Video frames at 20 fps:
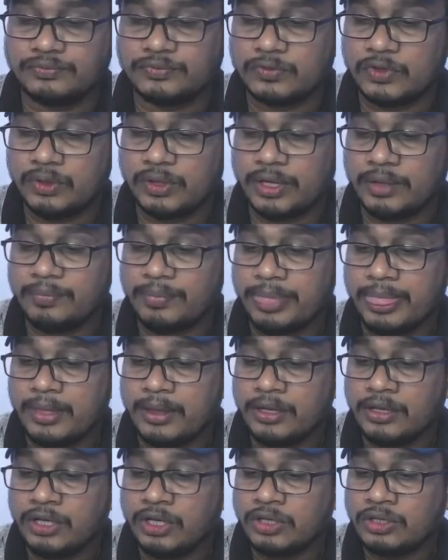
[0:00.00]
Okay,
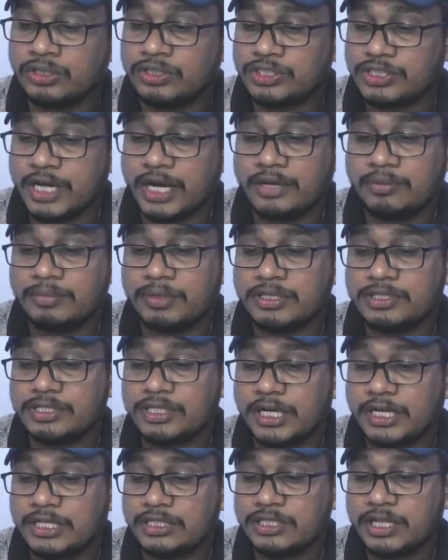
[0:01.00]
state means
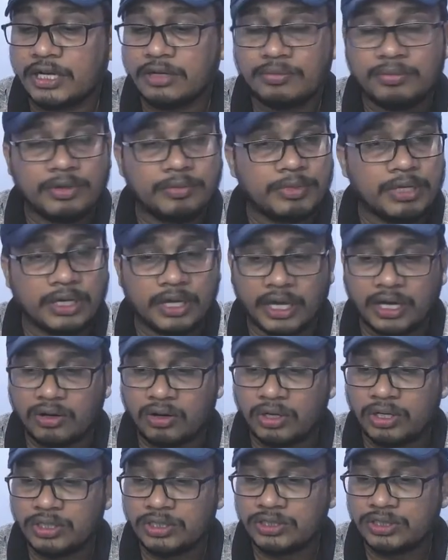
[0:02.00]
that may be a
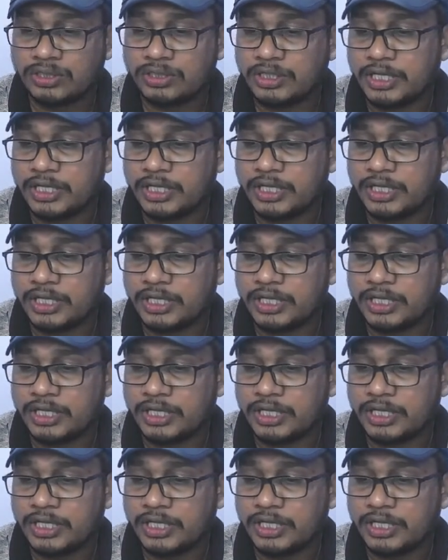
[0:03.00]
condition,